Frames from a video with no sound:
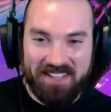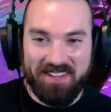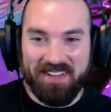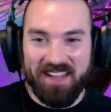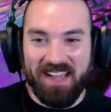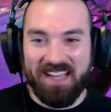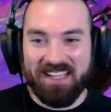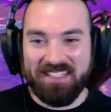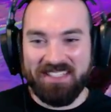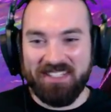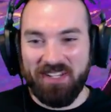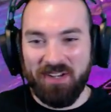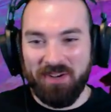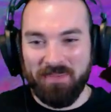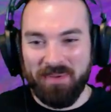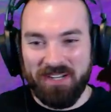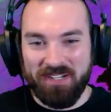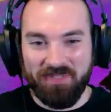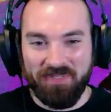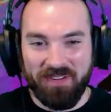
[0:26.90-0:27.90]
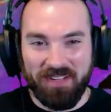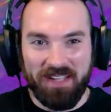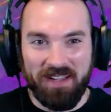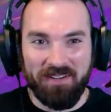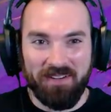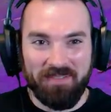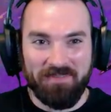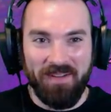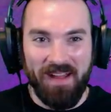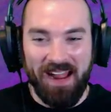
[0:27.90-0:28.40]
you guys so much for
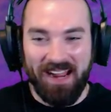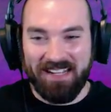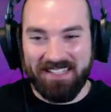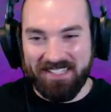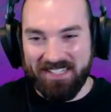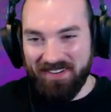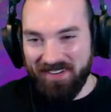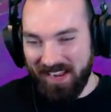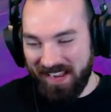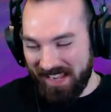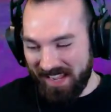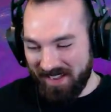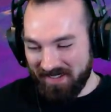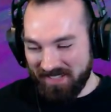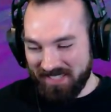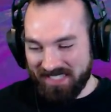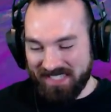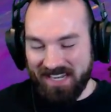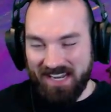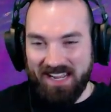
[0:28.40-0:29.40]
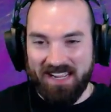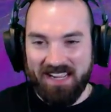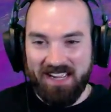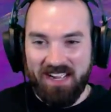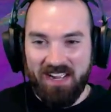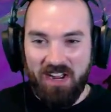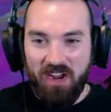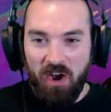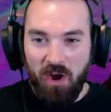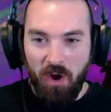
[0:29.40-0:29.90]
coming back to Hangouts today.
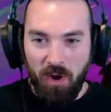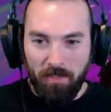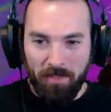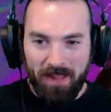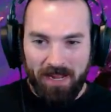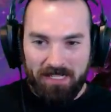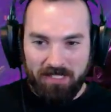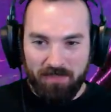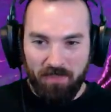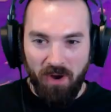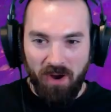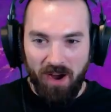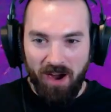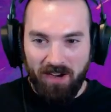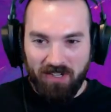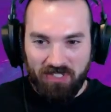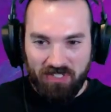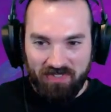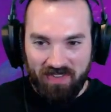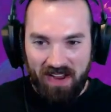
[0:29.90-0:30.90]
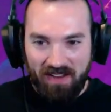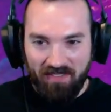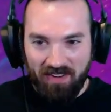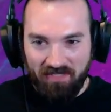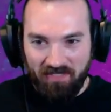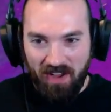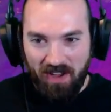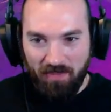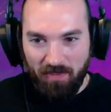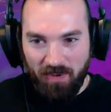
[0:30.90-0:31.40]
We're playing some more Ark Survival
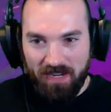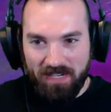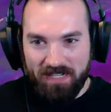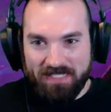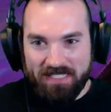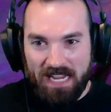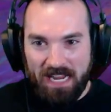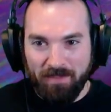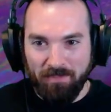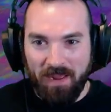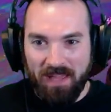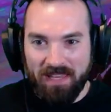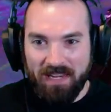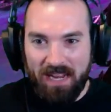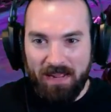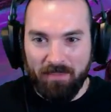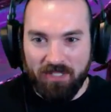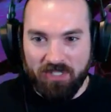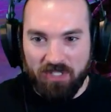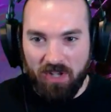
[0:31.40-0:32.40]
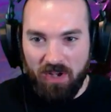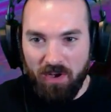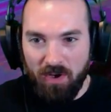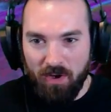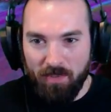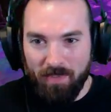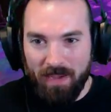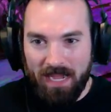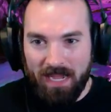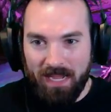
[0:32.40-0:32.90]
Evolved. We're getting attacked by the Nameless.
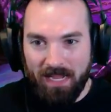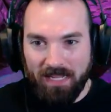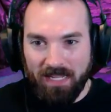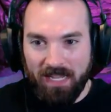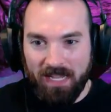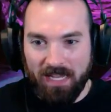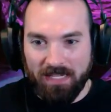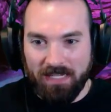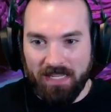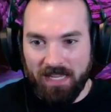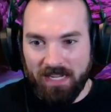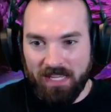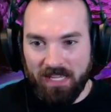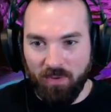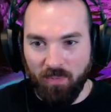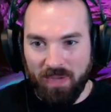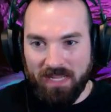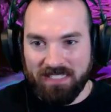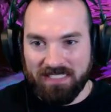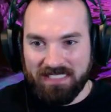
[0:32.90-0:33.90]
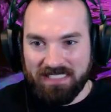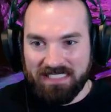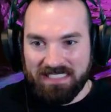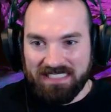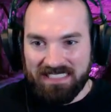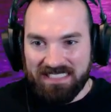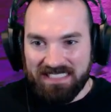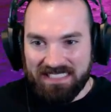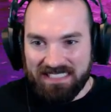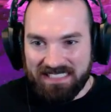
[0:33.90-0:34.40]
Oh my god, gotta get away.
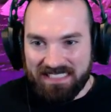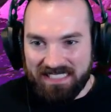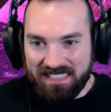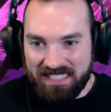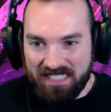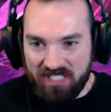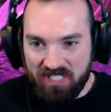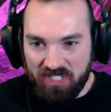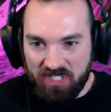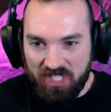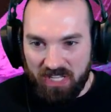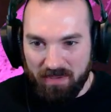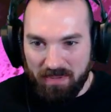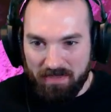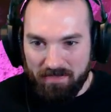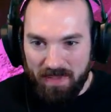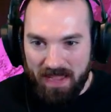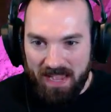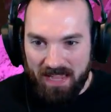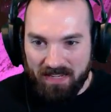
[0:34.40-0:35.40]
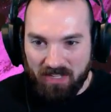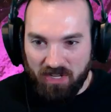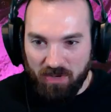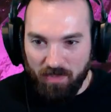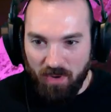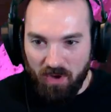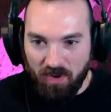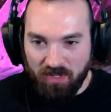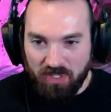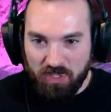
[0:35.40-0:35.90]
This is gonna be bad. Come
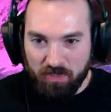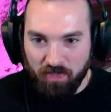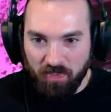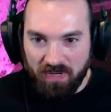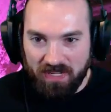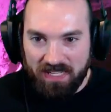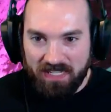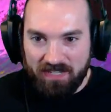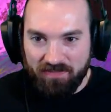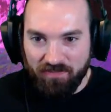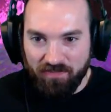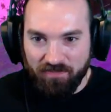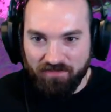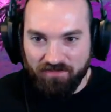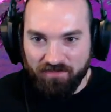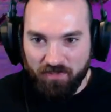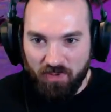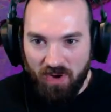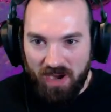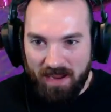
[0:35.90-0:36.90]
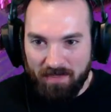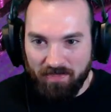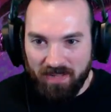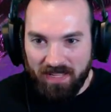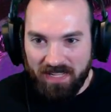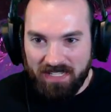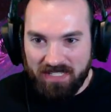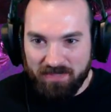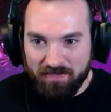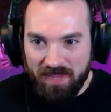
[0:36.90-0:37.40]
on, springy crab
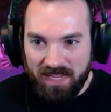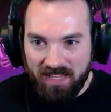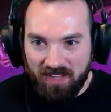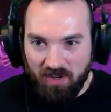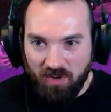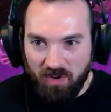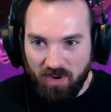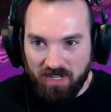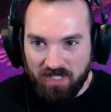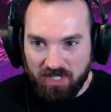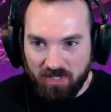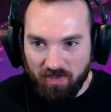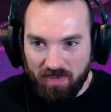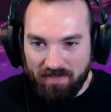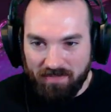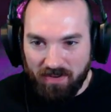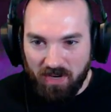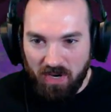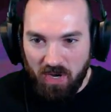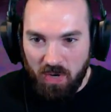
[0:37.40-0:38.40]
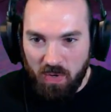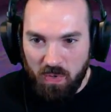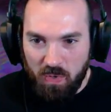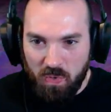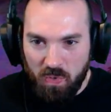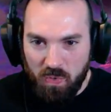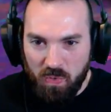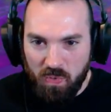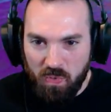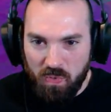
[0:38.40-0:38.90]
legs, make it across the river.
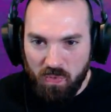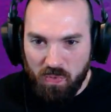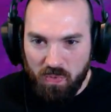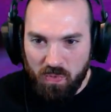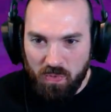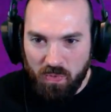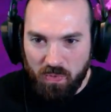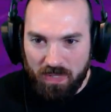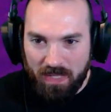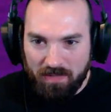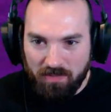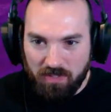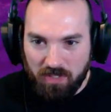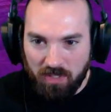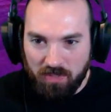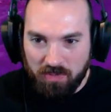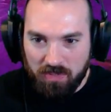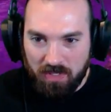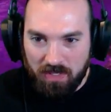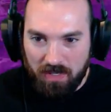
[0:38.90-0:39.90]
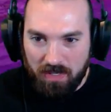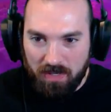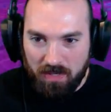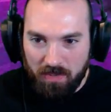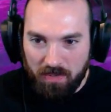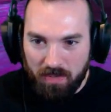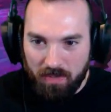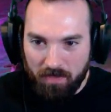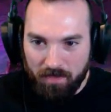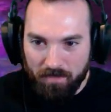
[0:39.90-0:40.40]
Oh, that was close. Oh
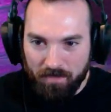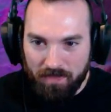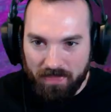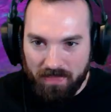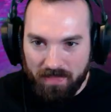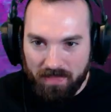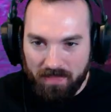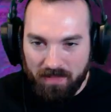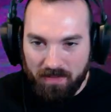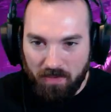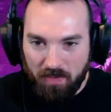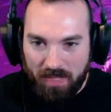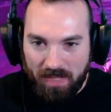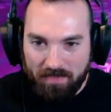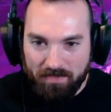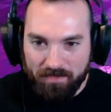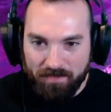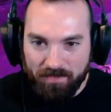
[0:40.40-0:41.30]
no. Okay.